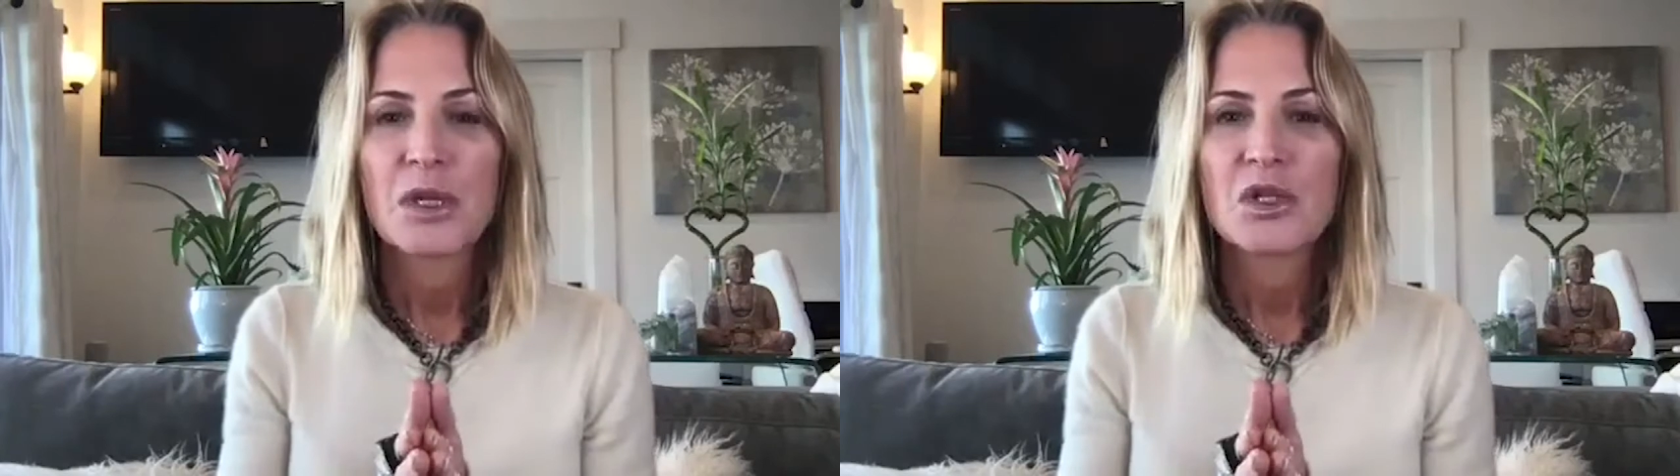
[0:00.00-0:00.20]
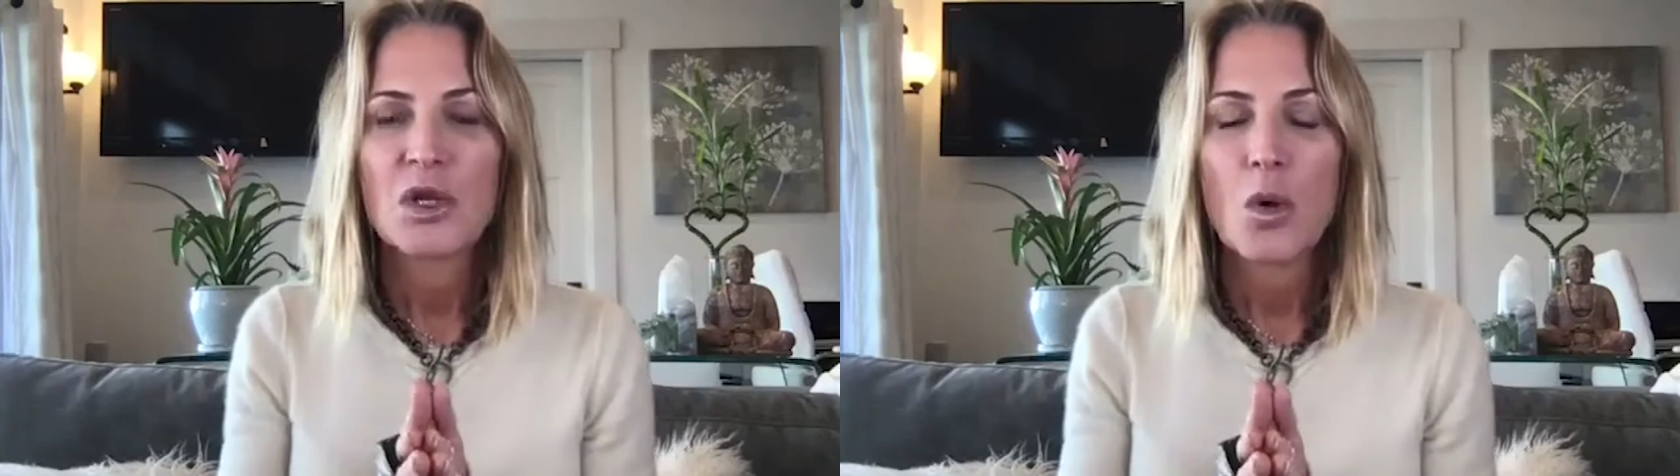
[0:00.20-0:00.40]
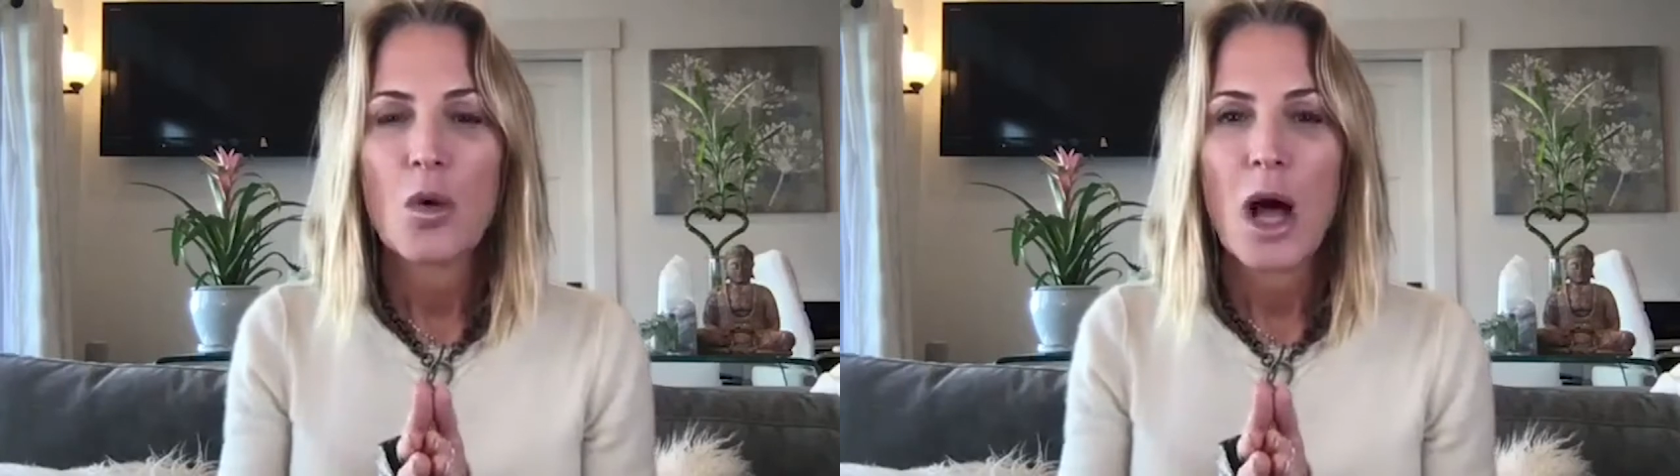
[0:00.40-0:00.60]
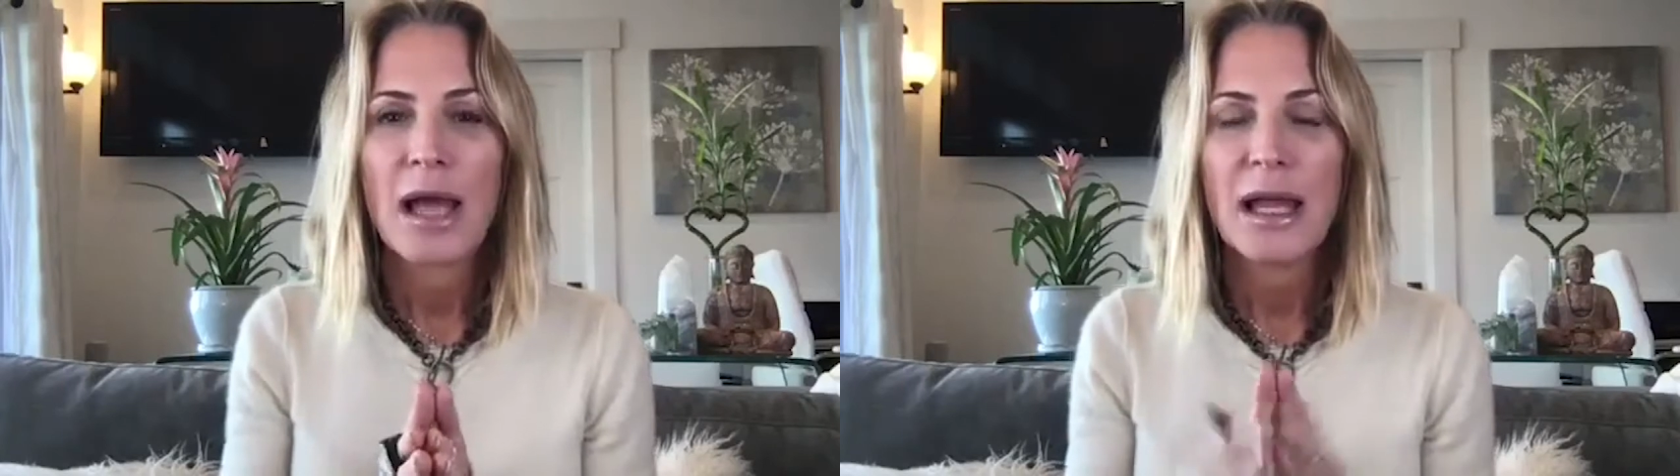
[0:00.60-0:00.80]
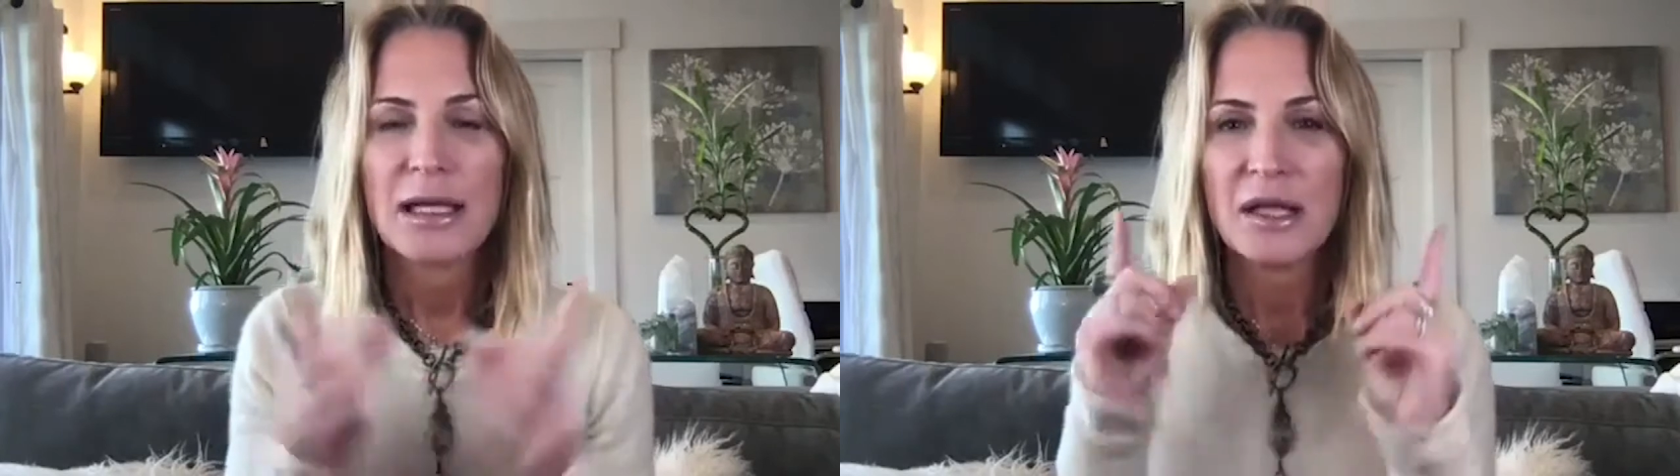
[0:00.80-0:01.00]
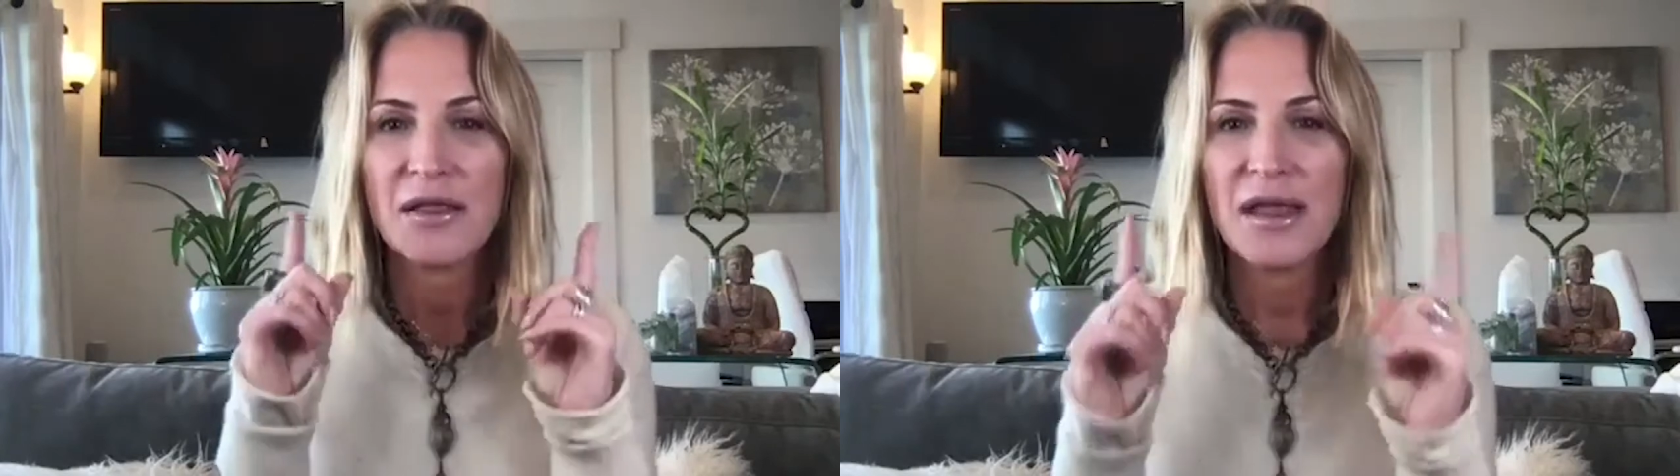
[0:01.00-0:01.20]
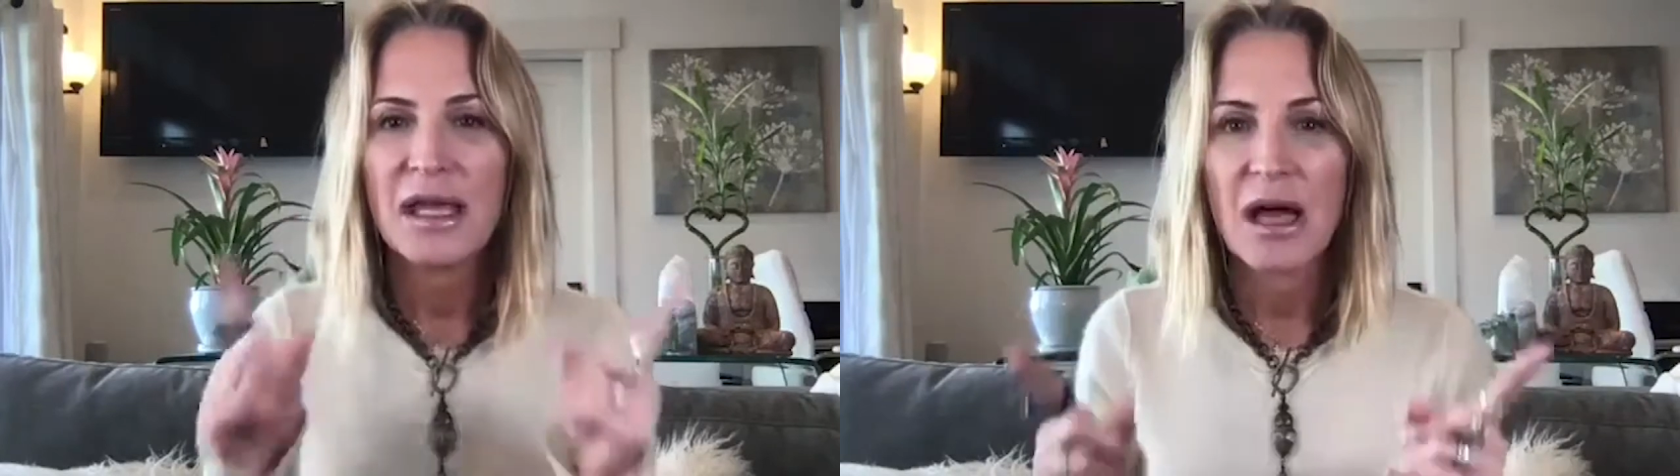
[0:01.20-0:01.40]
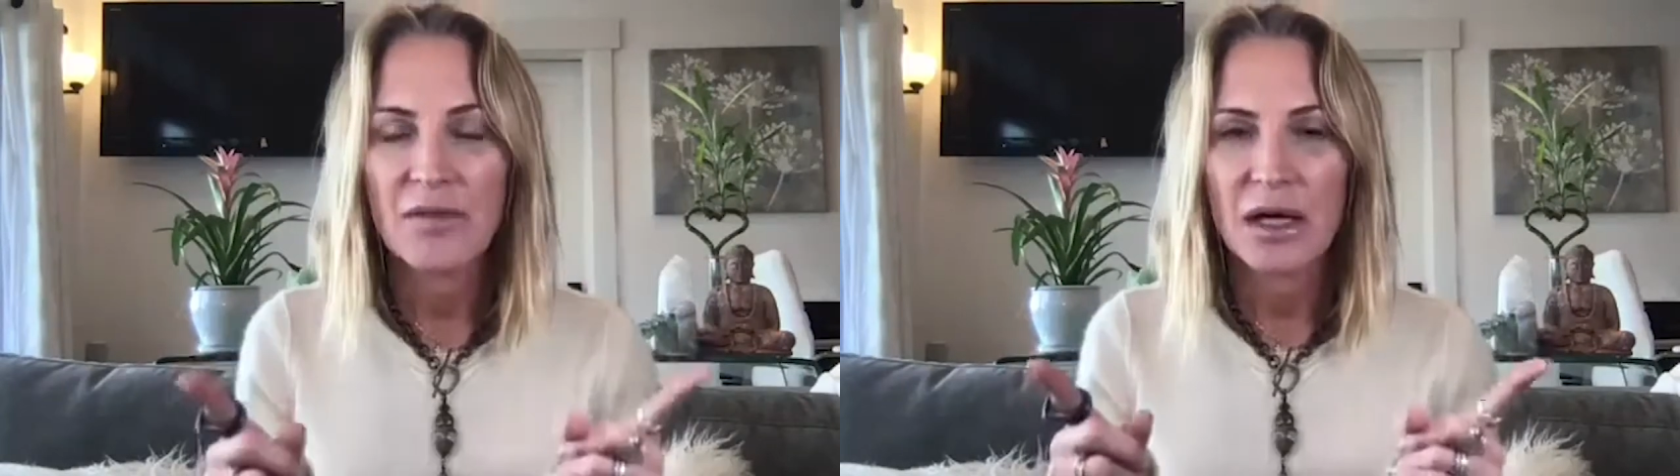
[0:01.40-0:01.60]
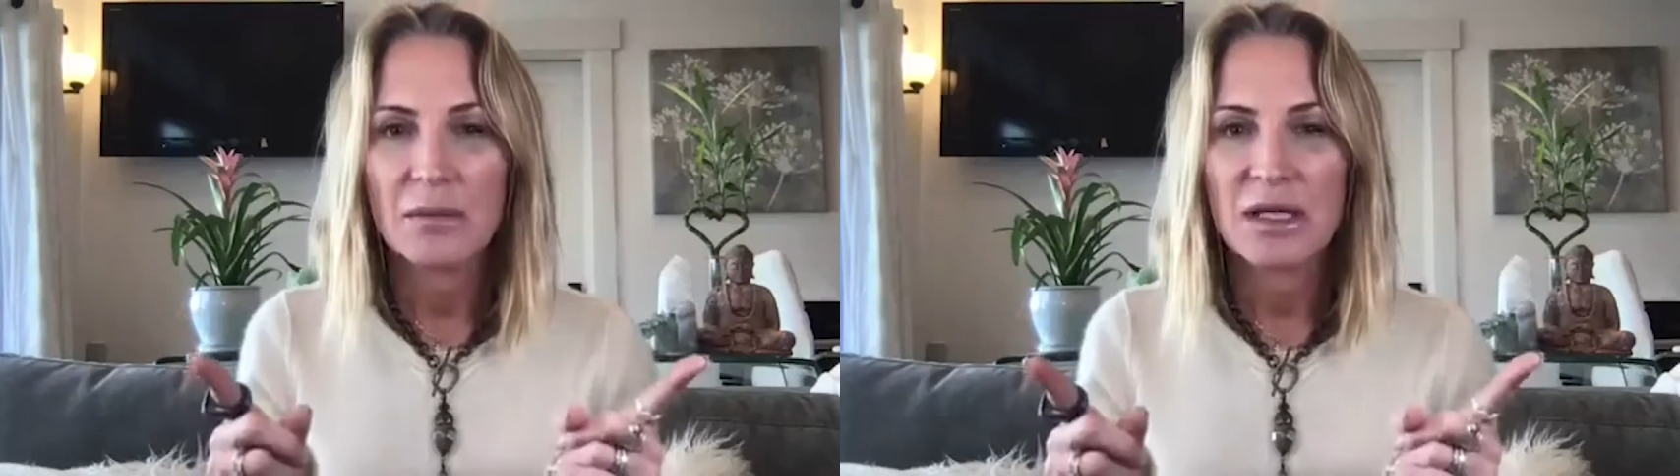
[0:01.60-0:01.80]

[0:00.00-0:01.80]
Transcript: So I like to think of it